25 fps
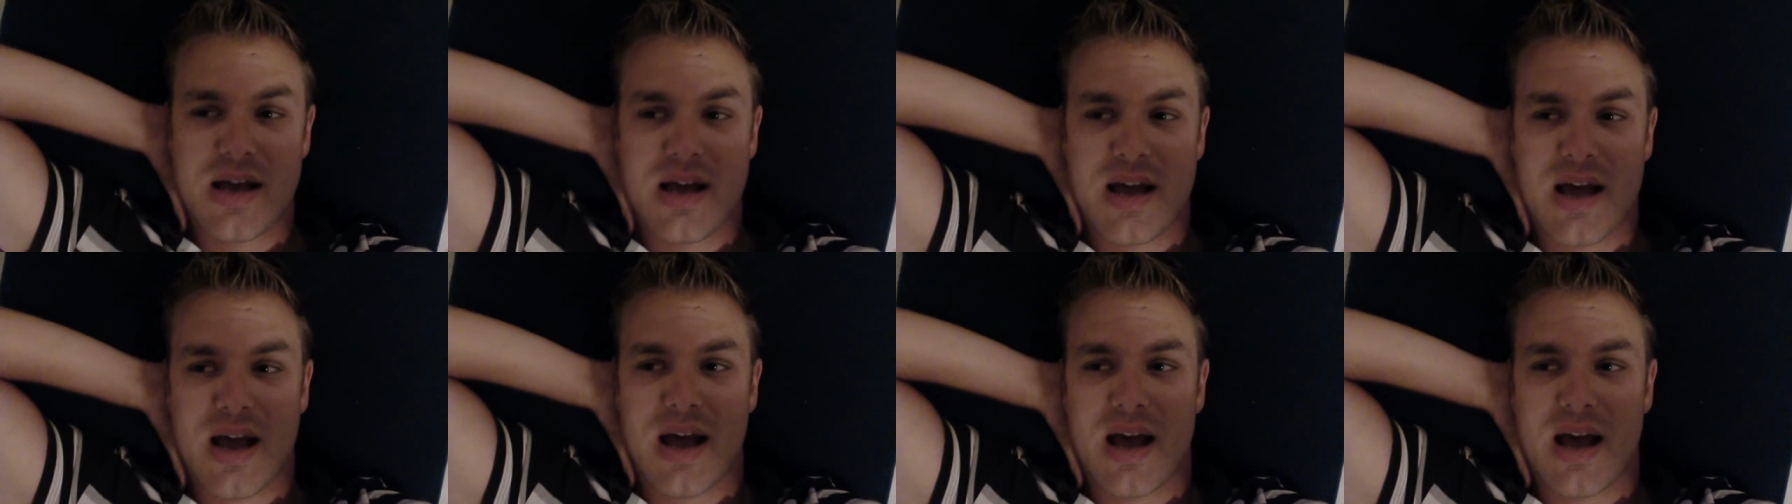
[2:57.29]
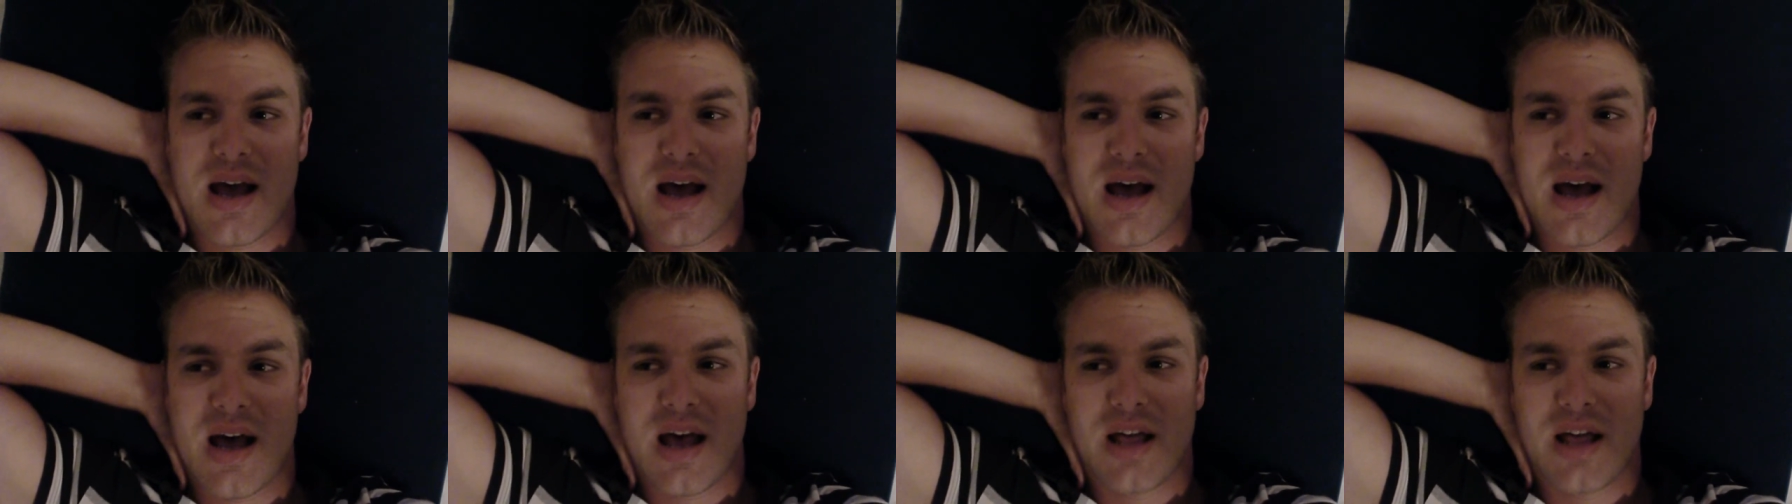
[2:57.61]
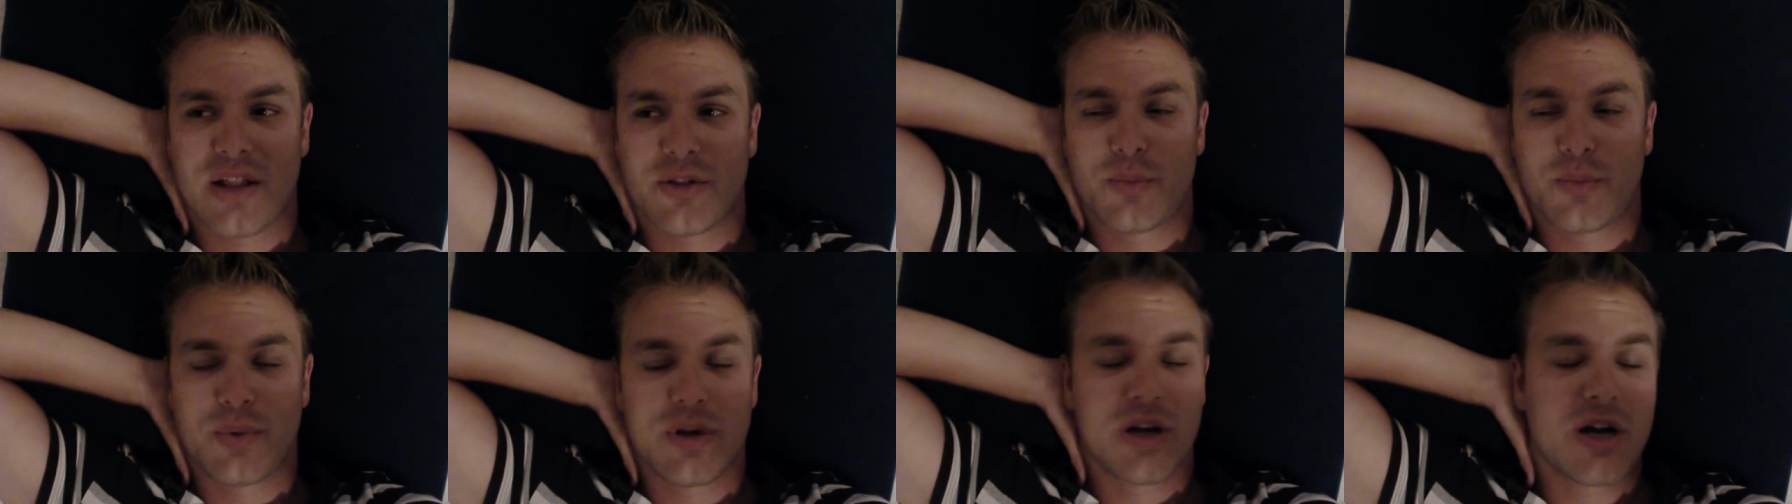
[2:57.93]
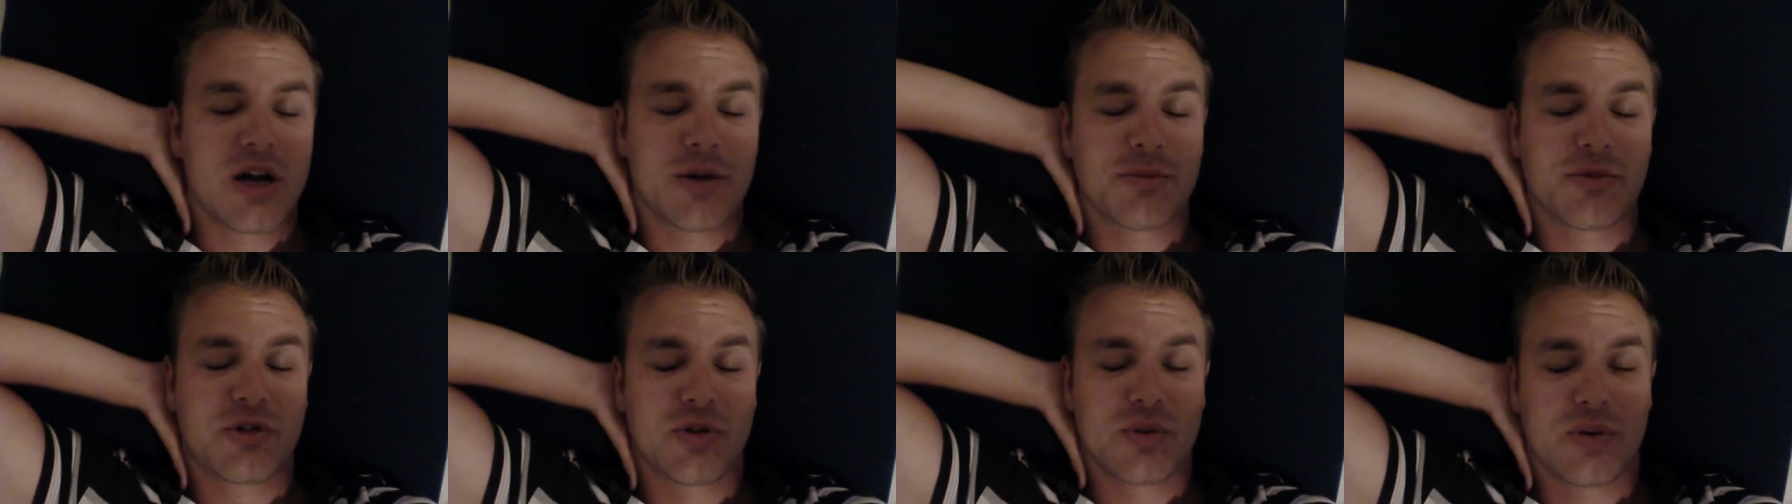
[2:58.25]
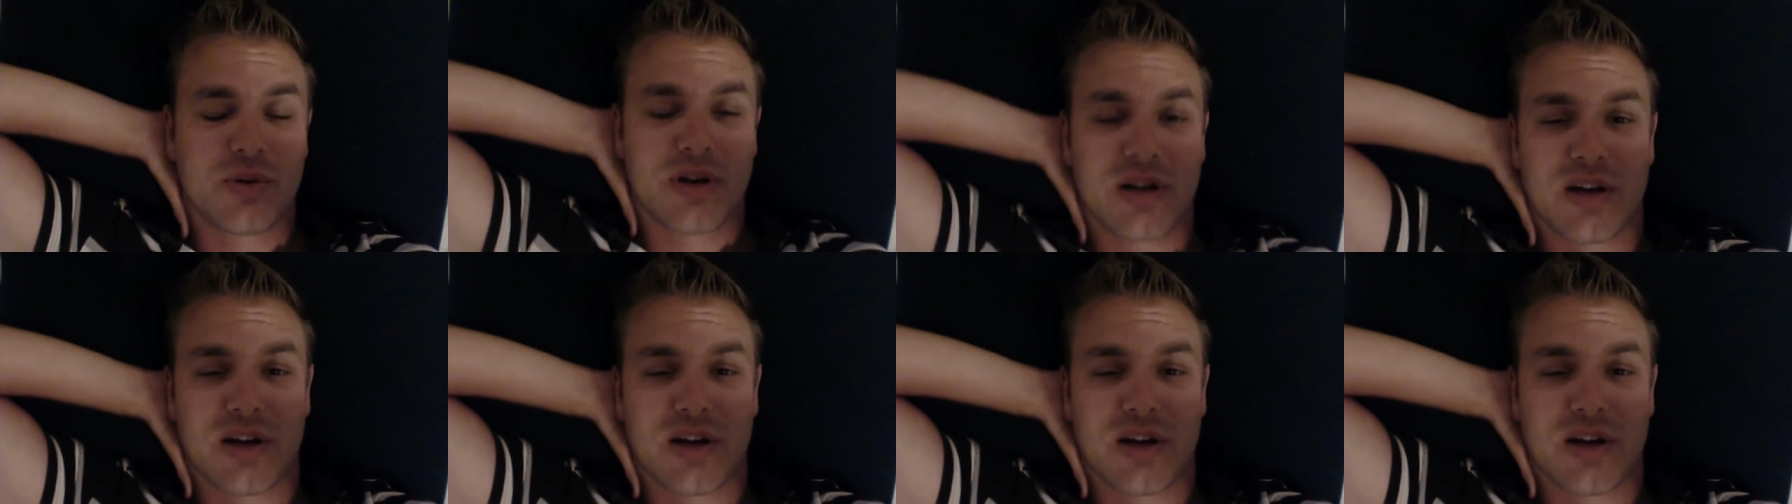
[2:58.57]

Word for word: and we come to an